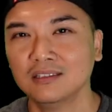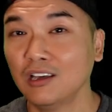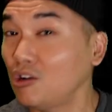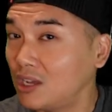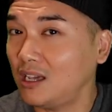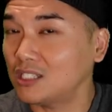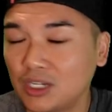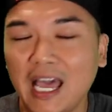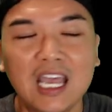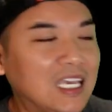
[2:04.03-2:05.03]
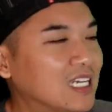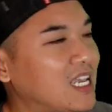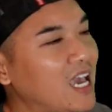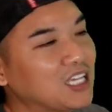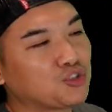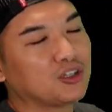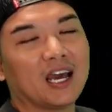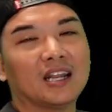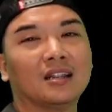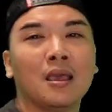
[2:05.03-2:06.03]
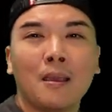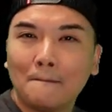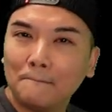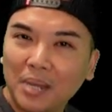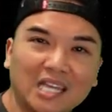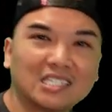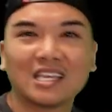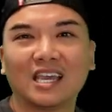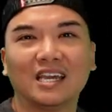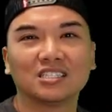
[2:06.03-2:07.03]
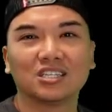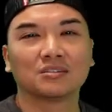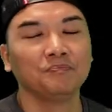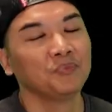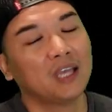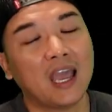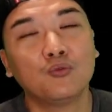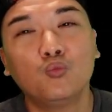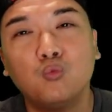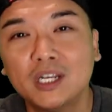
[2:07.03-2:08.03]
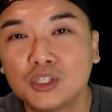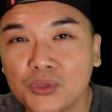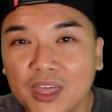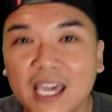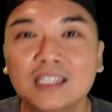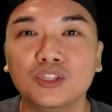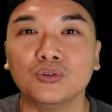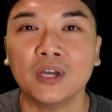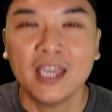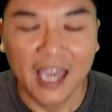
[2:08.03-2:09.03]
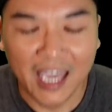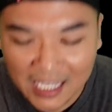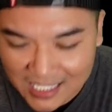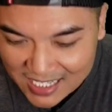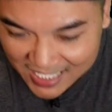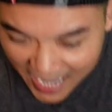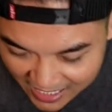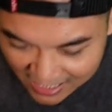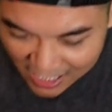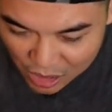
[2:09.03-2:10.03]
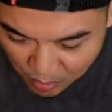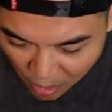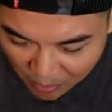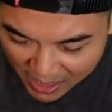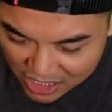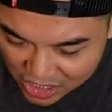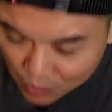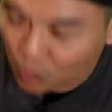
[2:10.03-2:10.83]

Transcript: Okay, so now he gets extradited back to Kansas. And what do they do? Extend his probation.